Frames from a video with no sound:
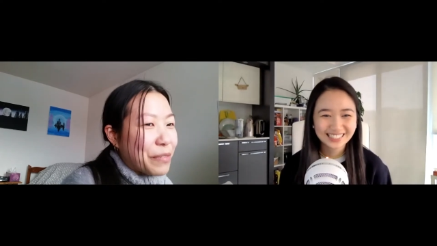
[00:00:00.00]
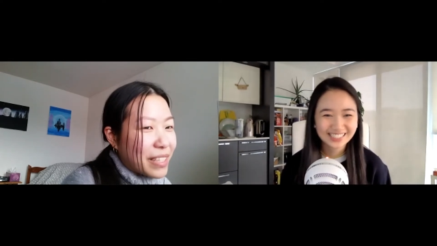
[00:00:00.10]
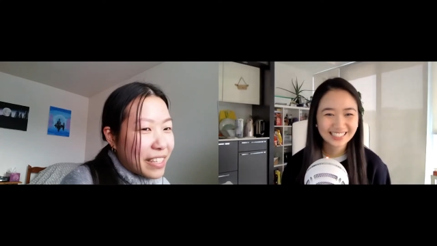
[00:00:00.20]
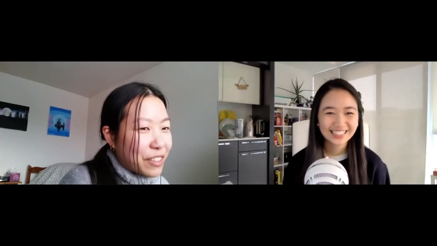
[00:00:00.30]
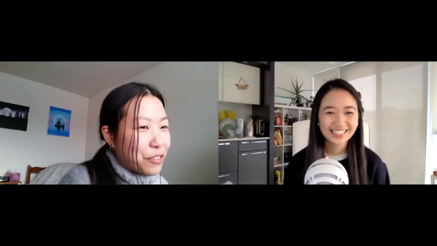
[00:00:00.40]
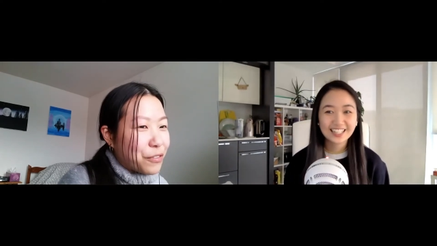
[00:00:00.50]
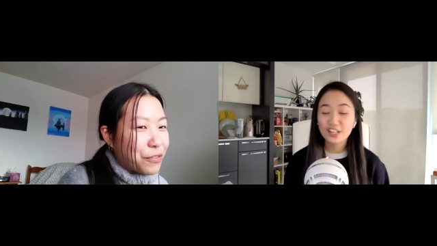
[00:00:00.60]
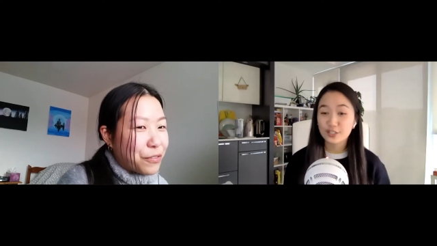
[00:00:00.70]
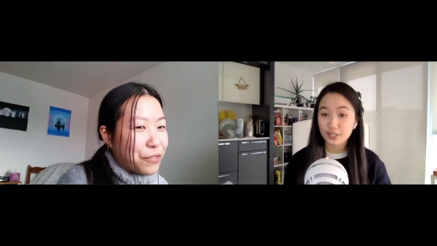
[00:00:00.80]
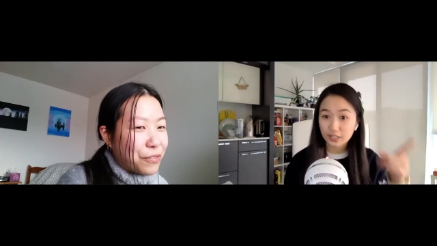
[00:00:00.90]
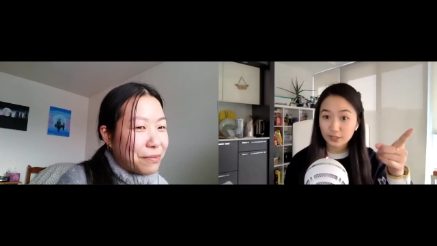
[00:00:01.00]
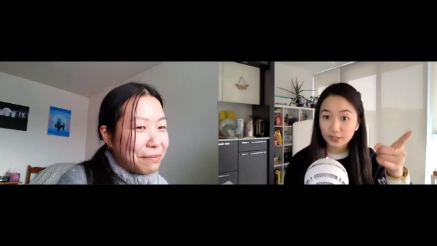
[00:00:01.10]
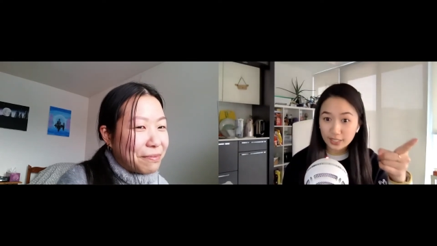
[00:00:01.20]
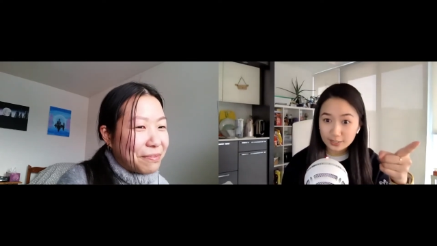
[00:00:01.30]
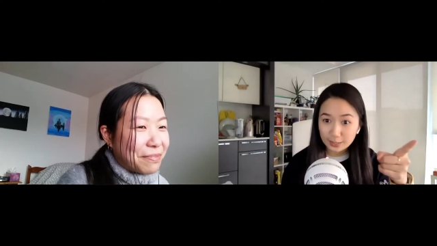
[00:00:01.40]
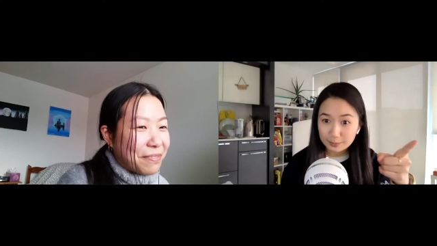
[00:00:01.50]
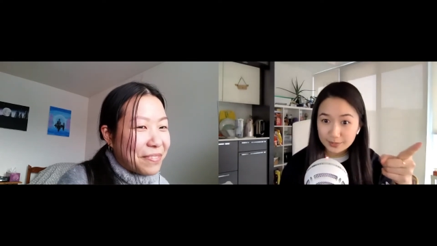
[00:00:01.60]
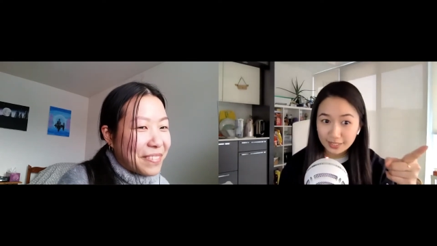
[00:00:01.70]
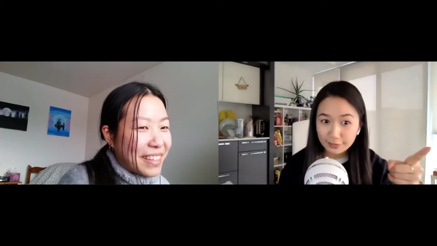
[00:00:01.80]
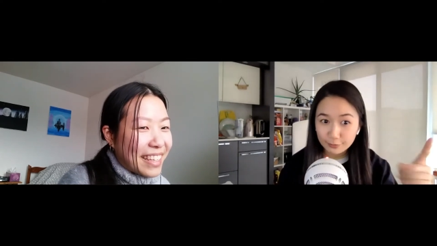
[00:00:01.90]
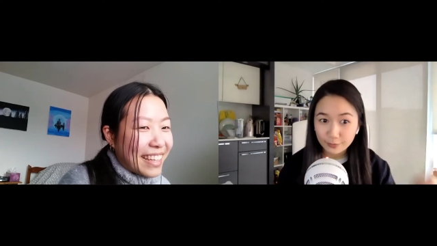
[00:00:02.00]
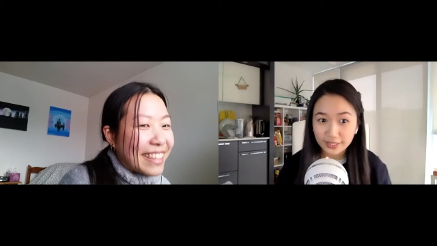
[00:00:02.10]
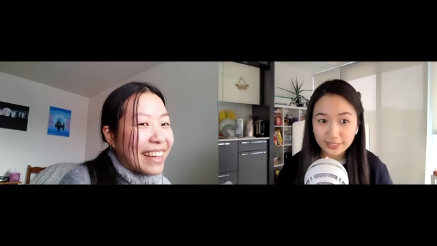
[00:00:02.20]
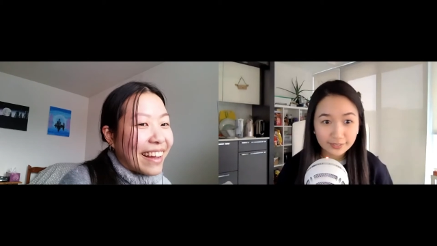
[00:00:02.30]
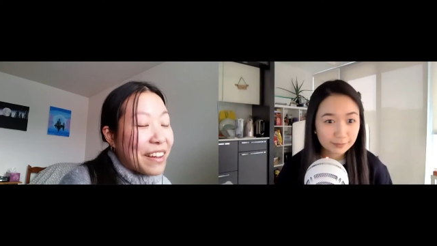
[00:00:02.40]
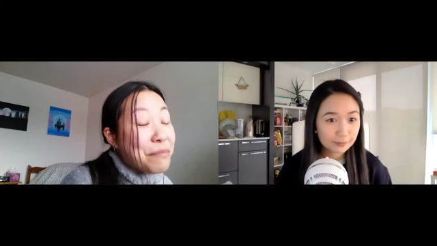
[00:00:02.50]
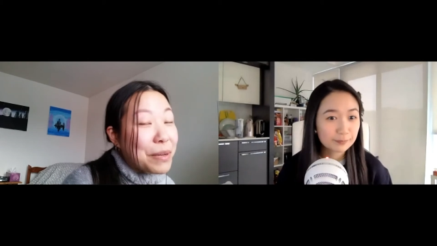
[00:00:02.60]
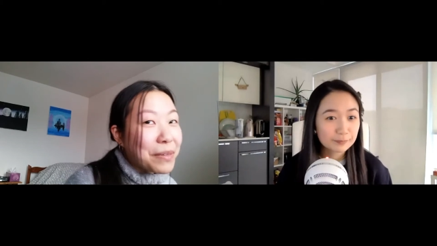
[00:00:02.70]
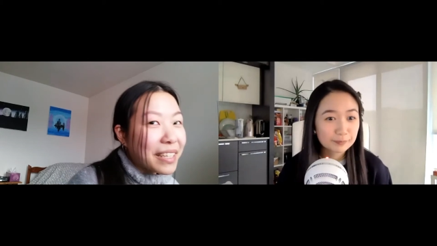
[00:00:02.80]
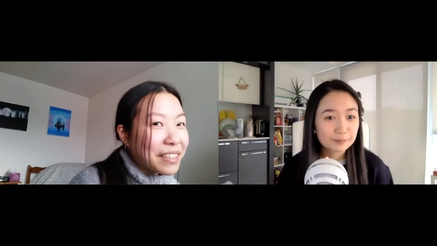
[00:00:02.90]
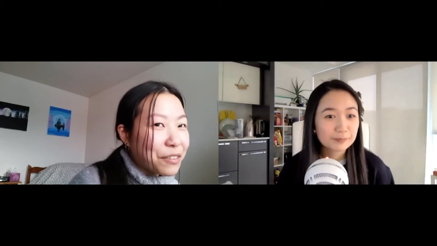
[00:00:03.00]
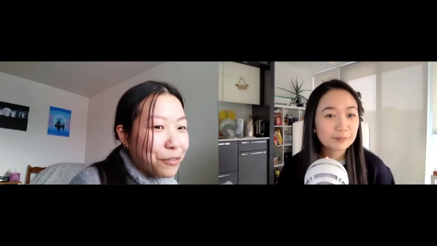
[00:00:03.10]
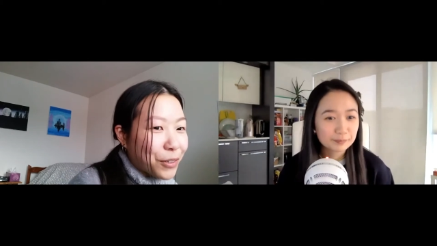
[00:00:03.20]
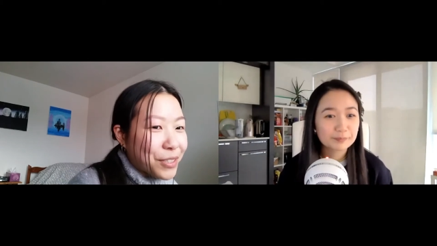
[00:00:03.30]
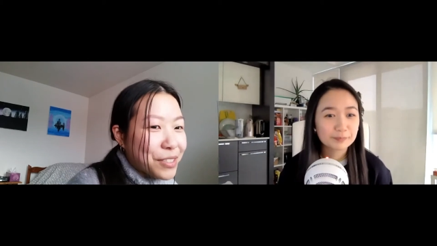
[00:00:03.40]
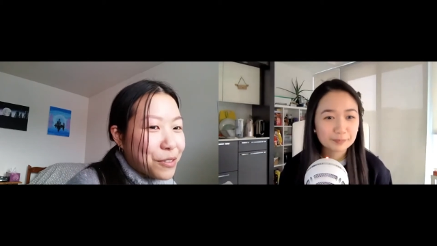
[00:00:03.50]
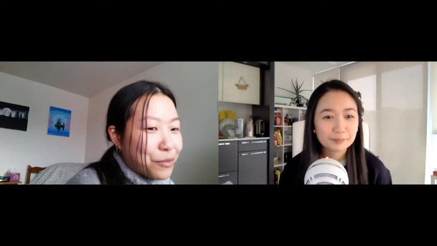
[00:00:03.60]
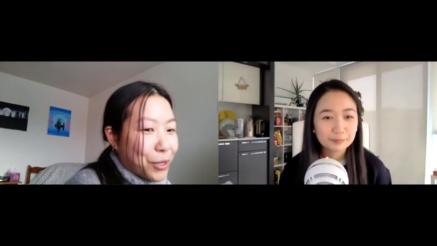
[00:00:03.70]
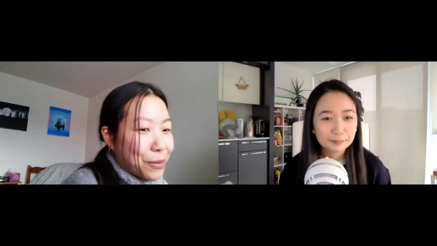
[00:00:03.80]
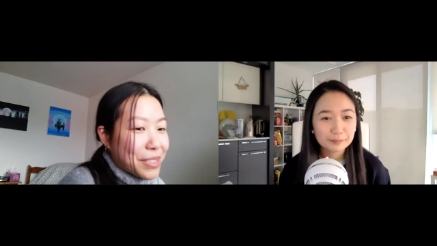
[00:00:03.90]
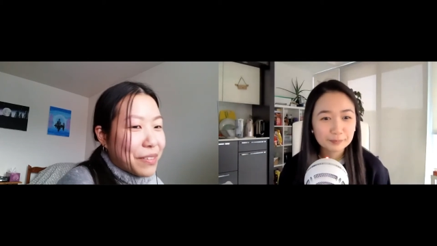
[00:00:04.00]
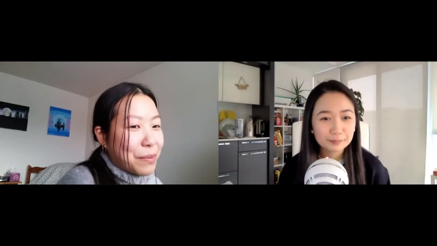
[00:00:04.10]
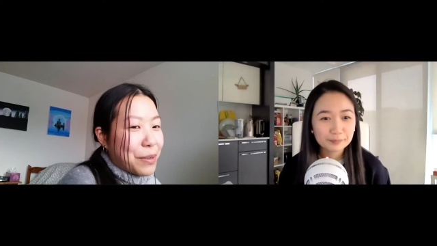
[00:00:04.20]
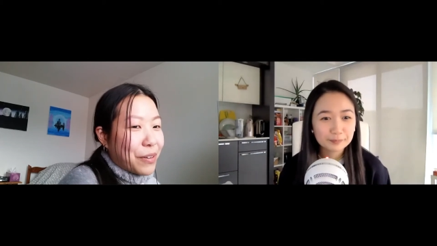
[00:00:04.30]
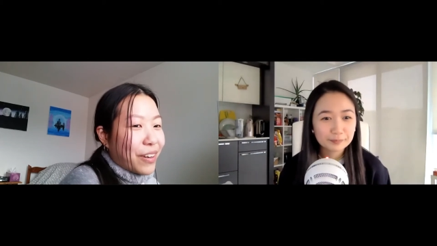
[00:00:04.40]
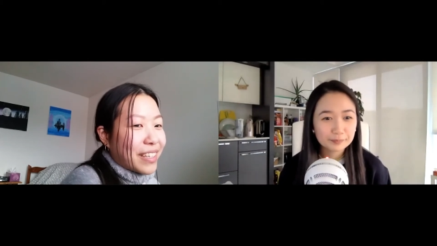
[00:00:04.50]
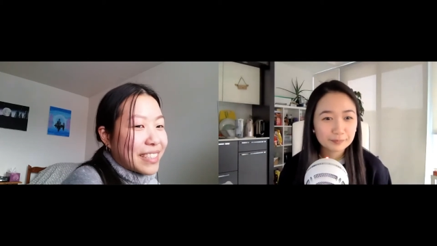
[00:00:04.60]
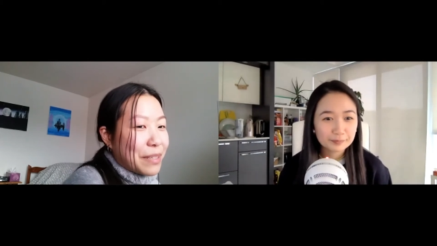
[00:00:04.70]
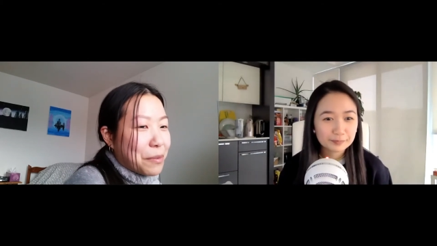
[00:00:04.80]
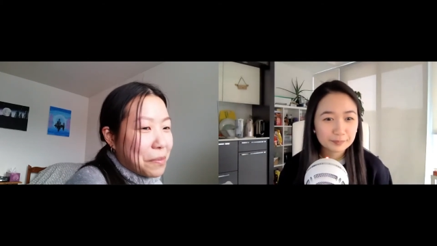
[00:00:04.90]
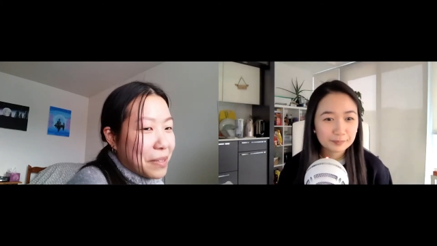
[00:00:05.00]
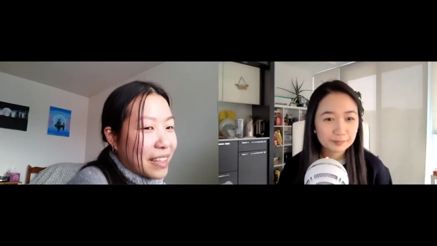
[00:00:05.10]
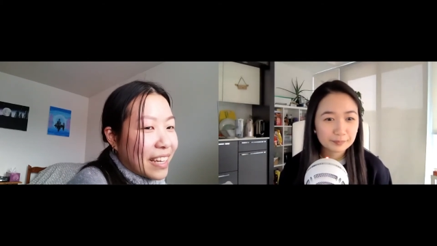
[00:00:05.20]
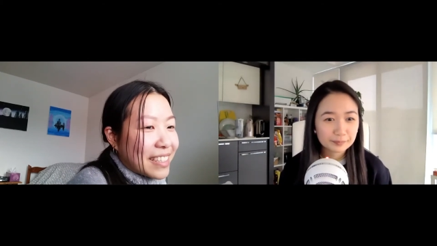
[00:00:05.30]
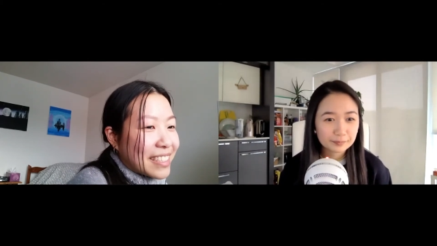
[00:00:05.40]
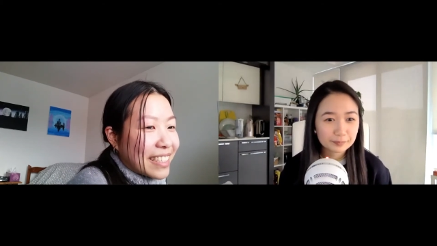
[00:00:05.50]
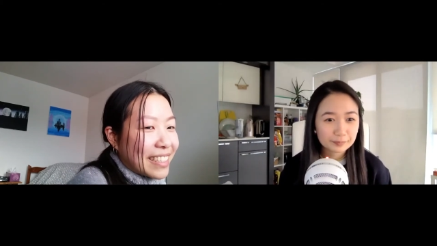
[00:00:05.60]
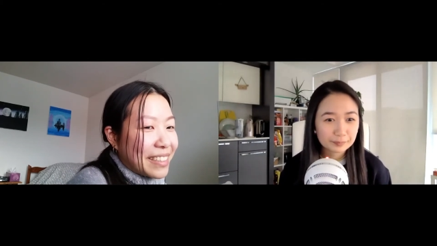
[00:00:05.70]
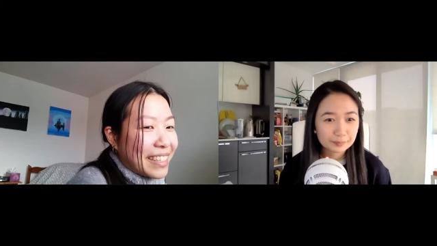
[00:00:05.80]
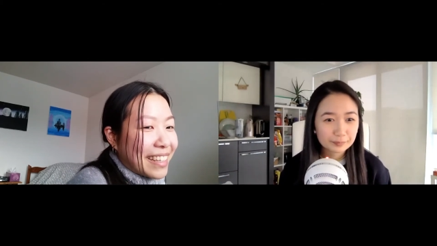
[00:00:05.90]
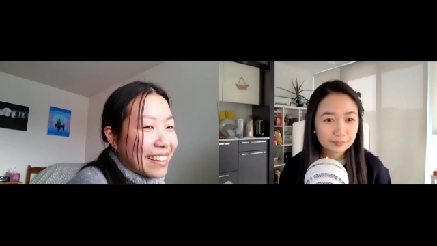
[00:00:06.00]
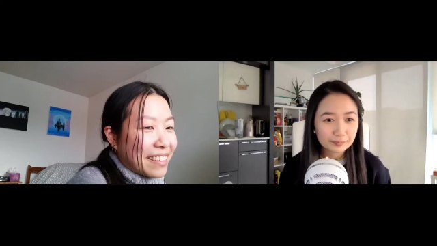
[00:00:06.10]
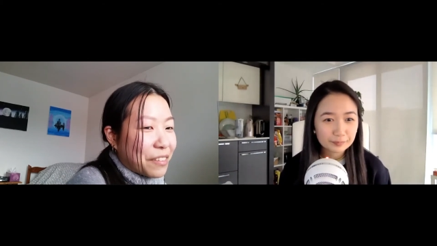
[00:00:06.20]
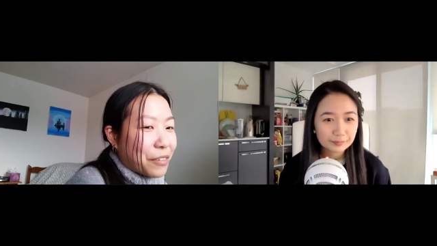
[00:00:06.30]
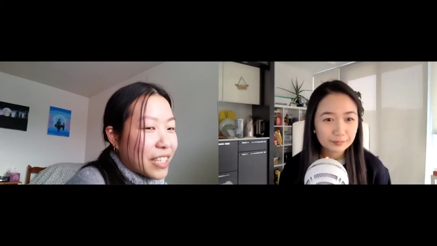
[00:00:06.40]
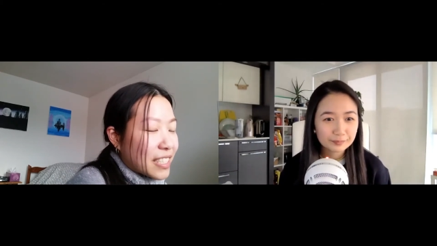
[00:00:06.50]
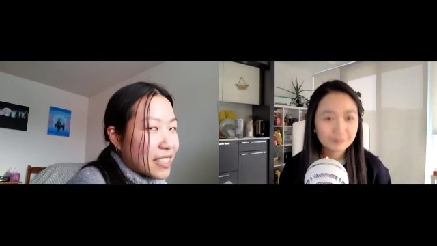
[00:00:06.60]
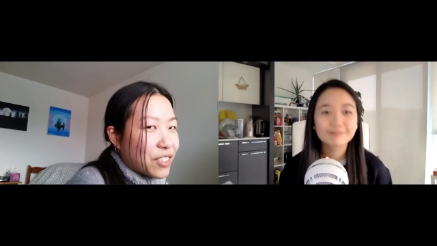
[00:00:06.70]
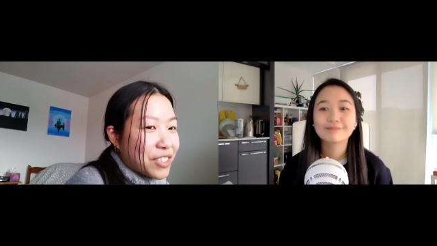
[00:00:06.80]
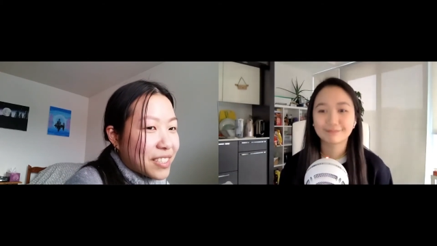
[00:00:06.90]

Speaker 1: yeah, maybe like the f-
Speaker 2: shout out to ASAP Psy for writing it.
Speaker 1: Maybe like the first two rows of the periodic table, but that's it, and then the rest is